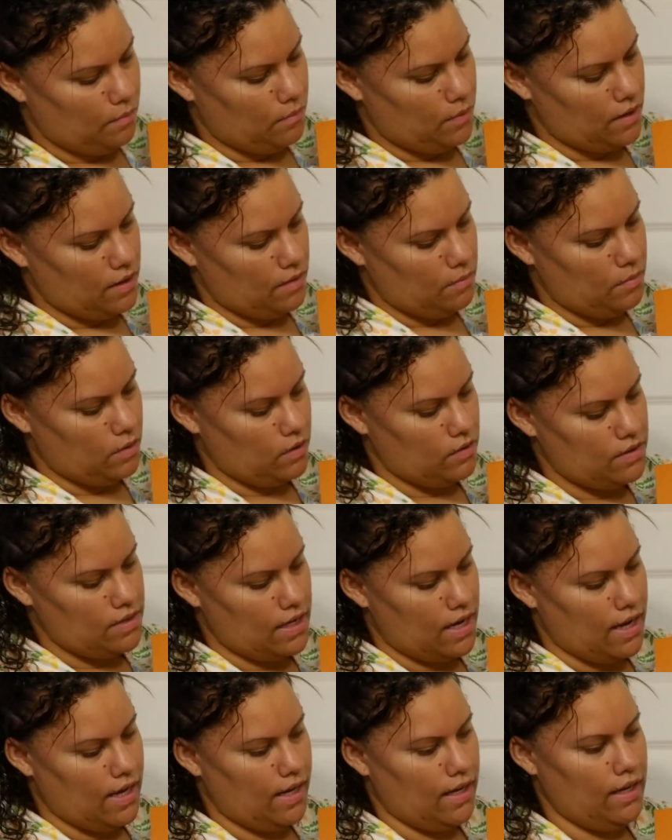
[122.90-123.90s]
with a bow
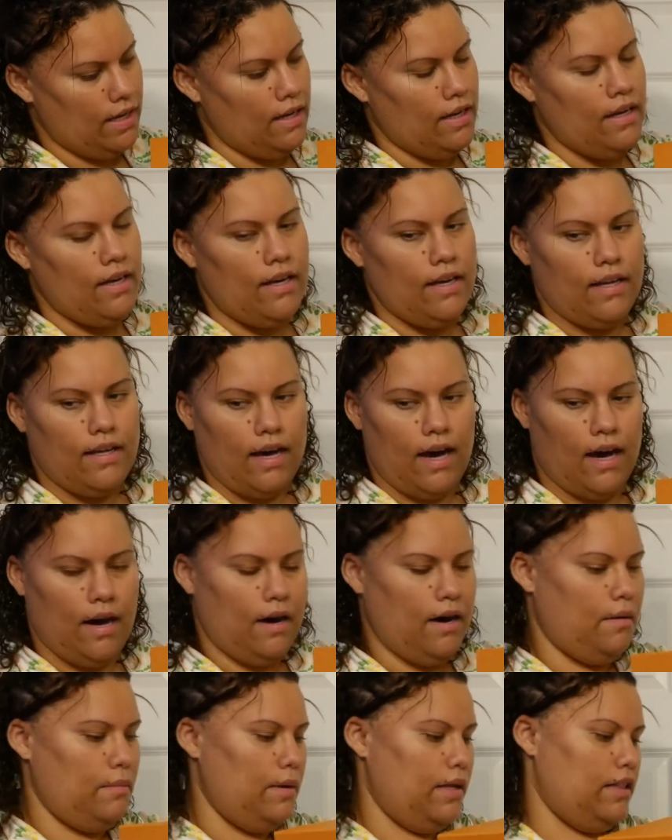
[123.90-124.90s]
tie,
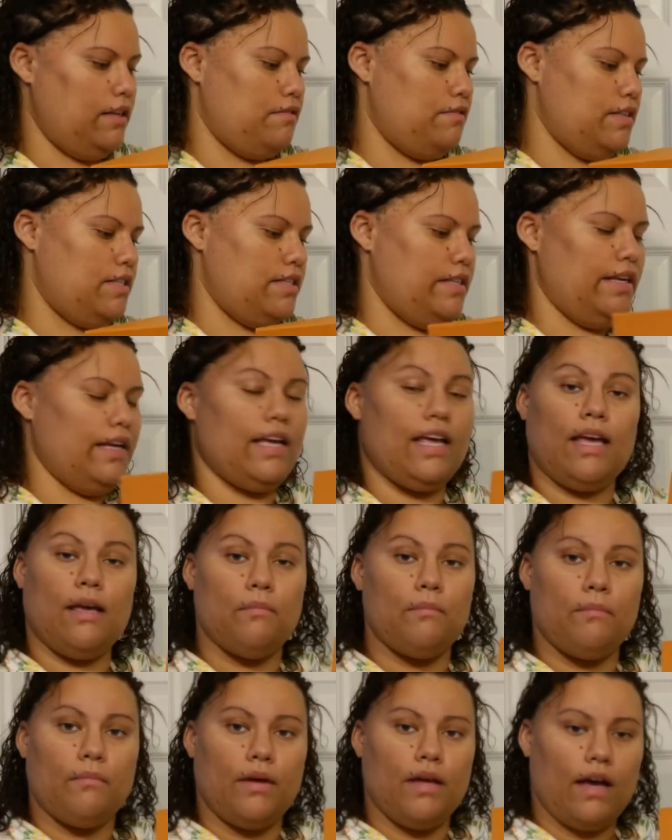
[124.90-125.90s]
and the receipt
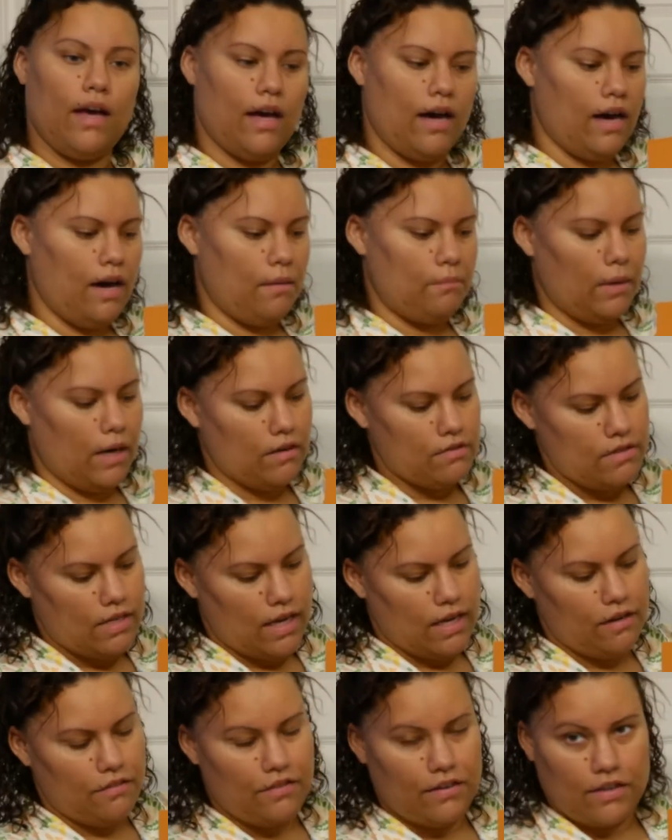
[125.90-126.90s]
came
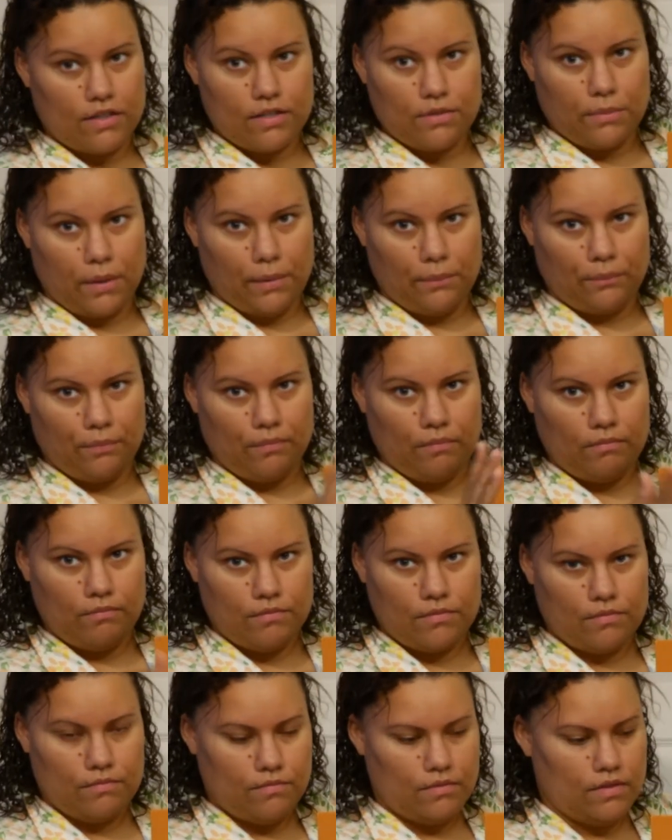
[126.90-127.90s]
outside of here as well.
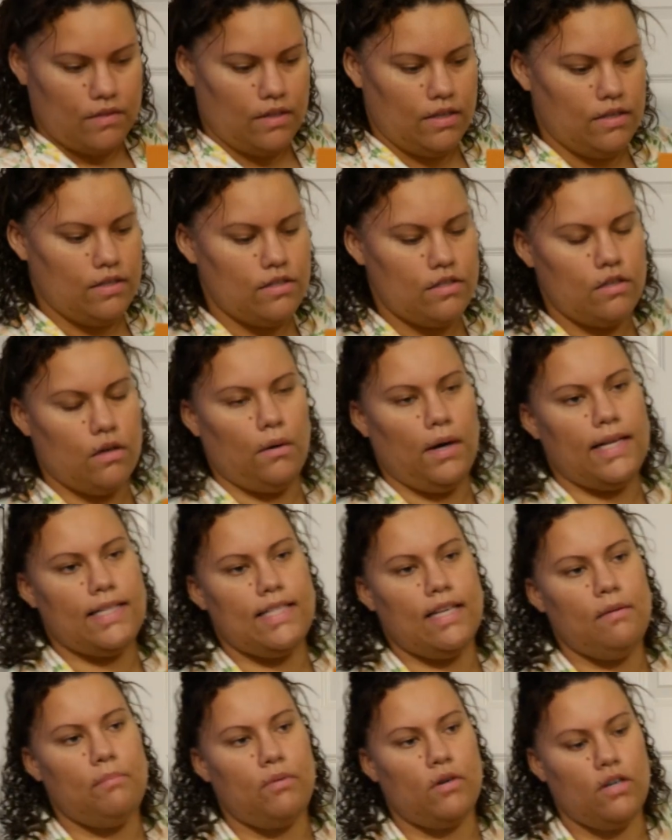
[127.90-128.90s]
So I
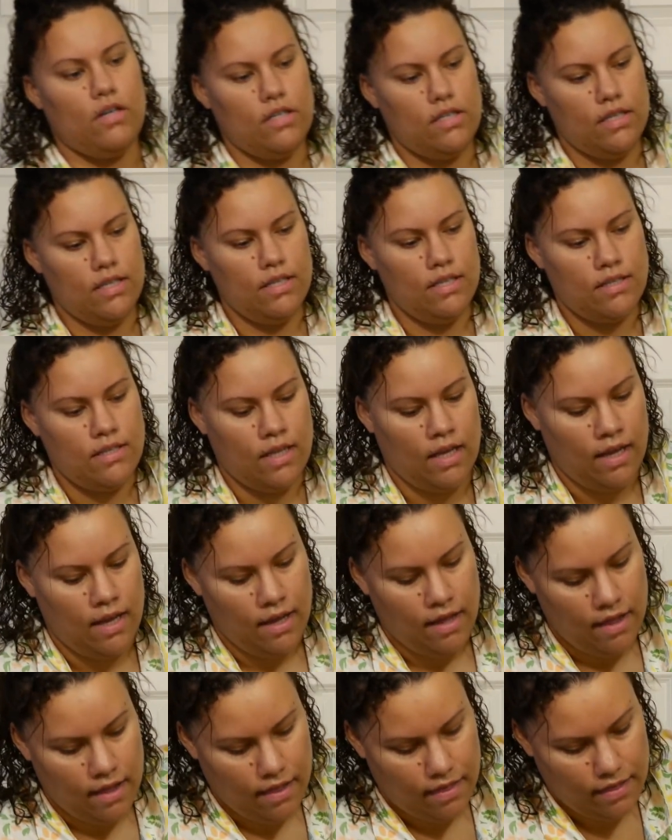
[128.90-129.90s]
did purchase
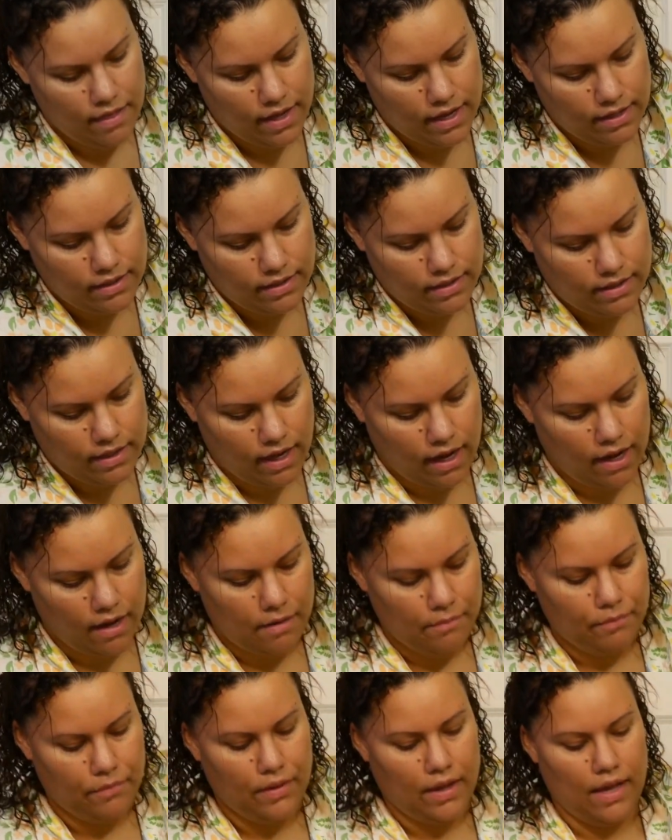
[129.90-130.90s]
this
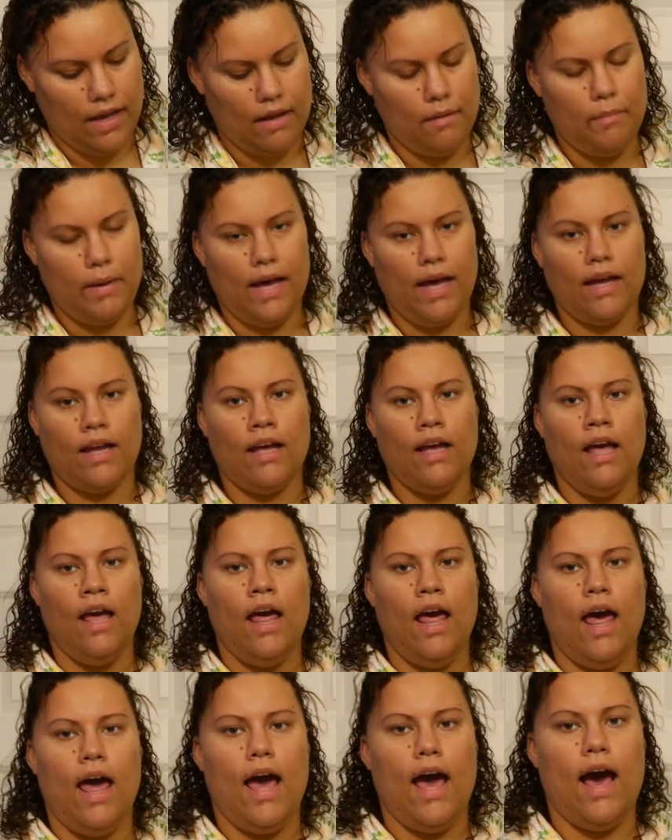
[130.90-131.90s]
handbag
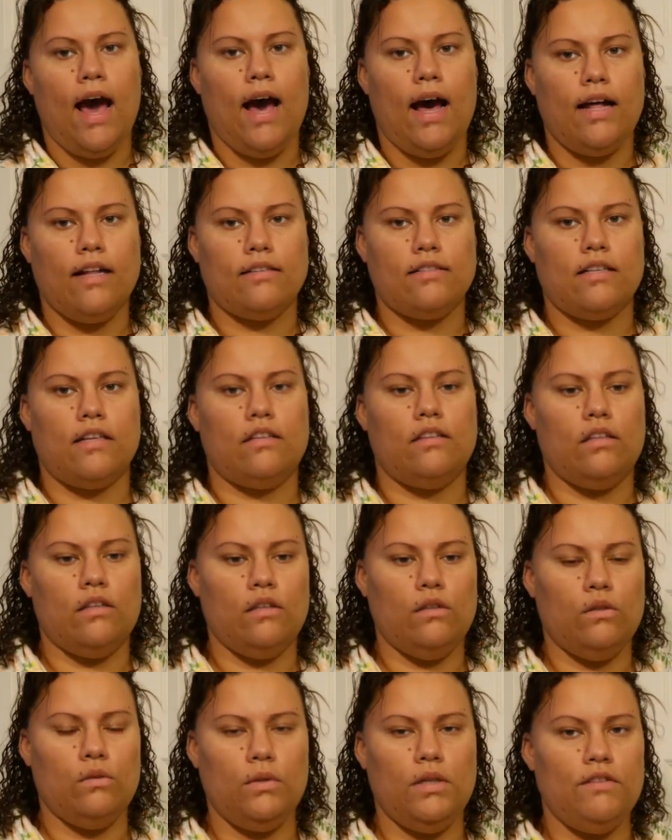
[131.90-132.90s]
at the
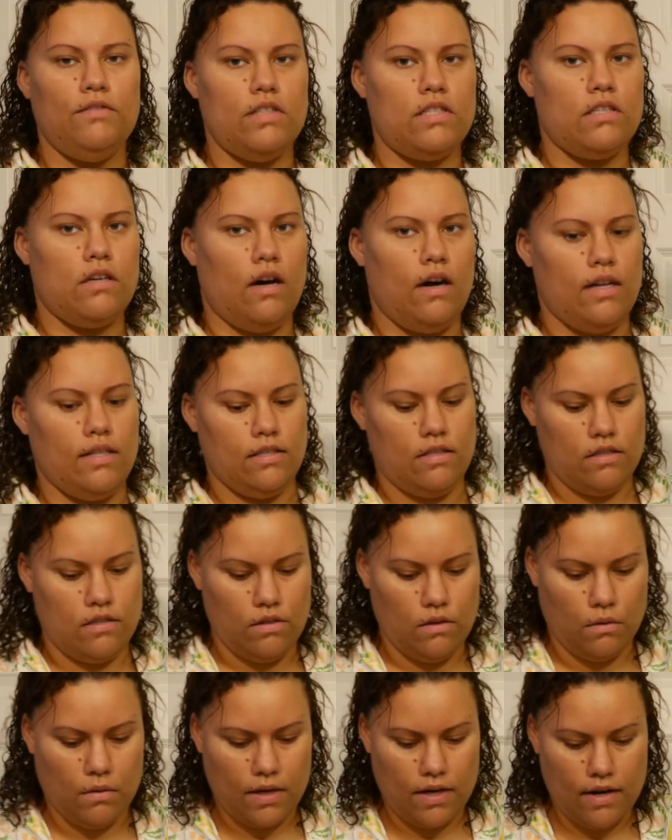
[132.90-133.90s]
Louis Vuitton
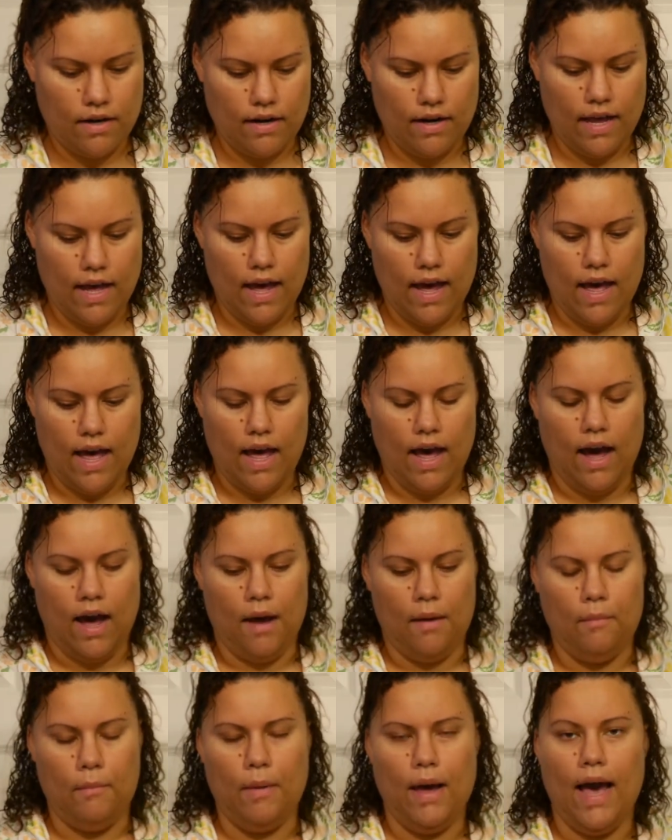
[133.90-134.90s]
store
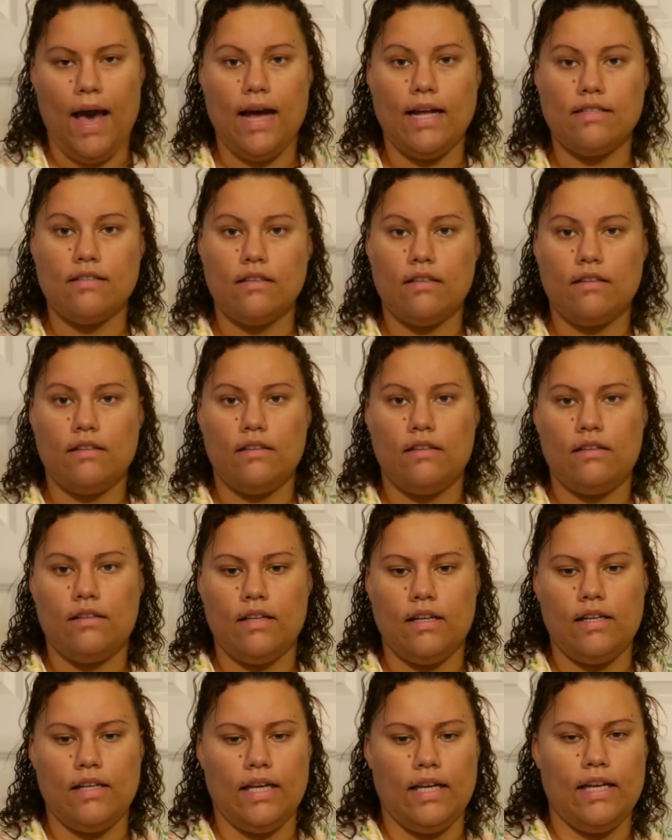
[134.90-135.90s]
at
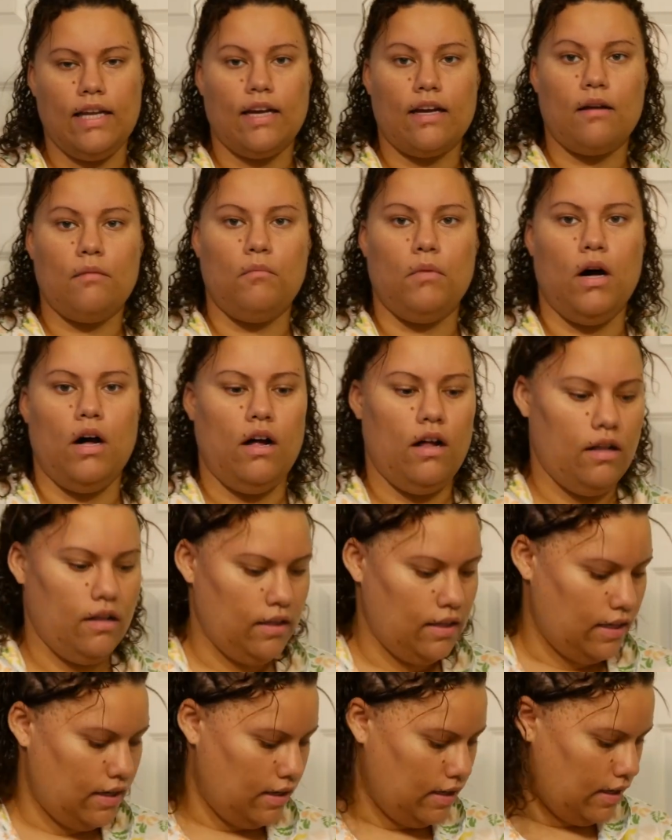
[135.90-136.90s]
the Natick Mall
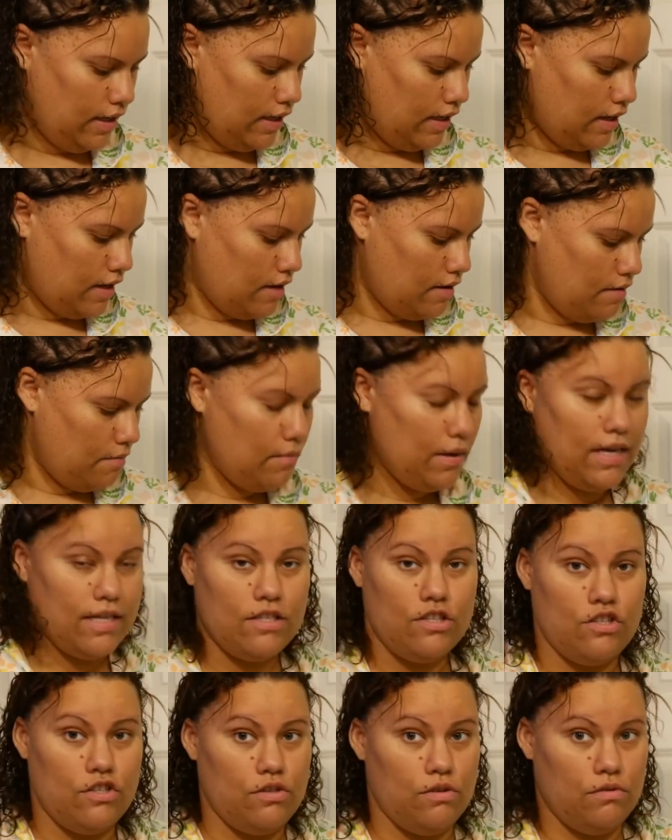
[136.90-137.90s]
in Natick,
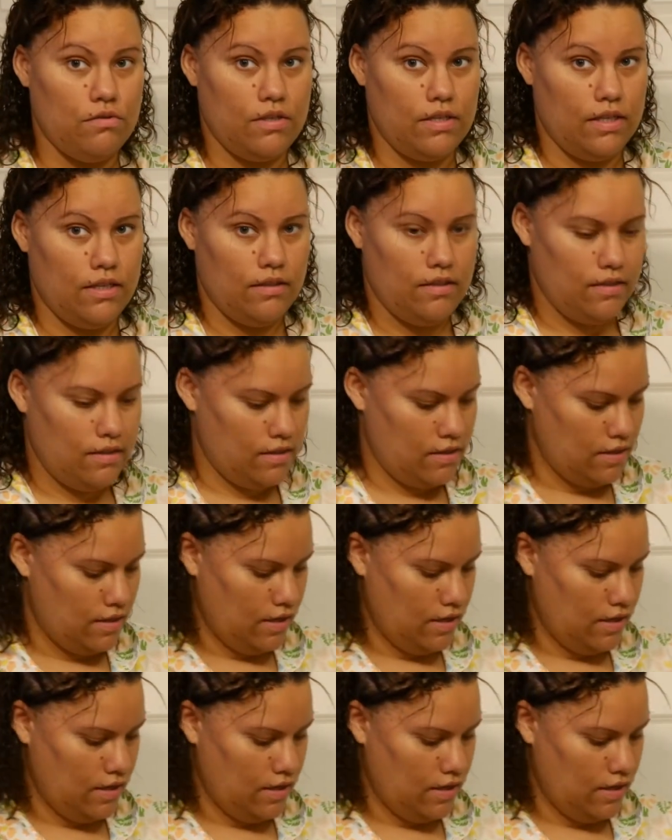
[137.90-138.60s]
Massachusetts.